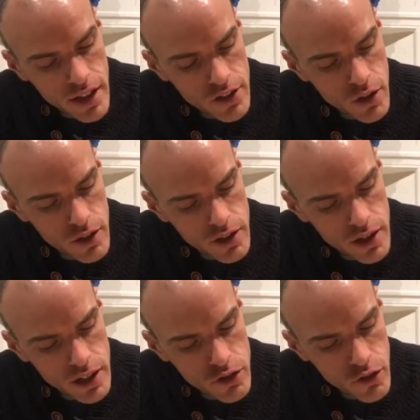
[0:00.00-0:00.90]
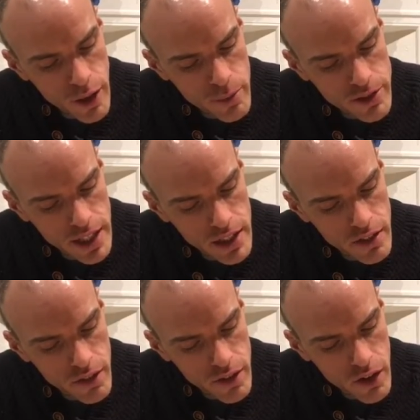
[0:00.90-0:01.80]
As soon as a true
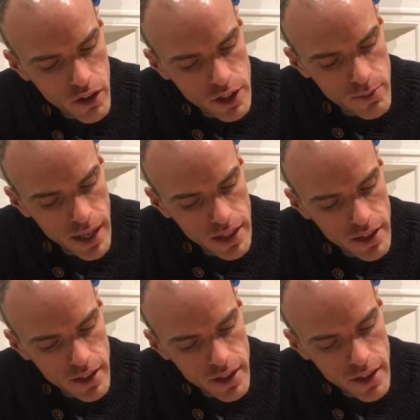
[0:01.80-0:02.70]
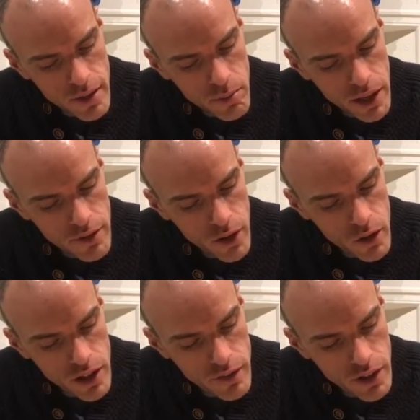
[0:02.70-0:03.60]
representative of the Lord is met by a
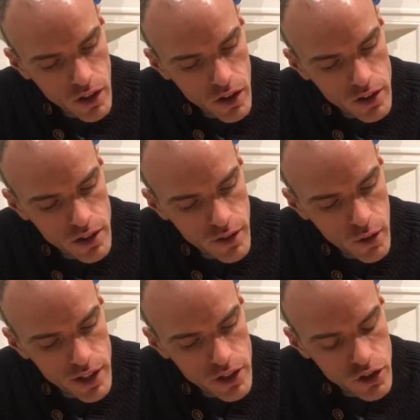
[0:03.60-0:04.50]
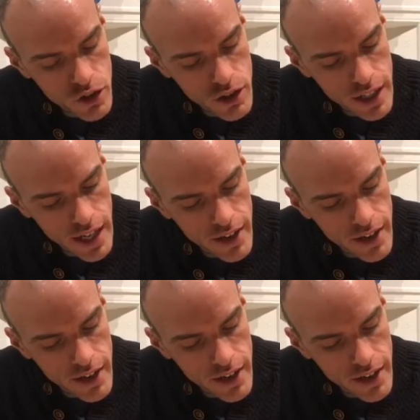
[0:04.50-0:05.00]
devotee of the Lord, the devotee is assured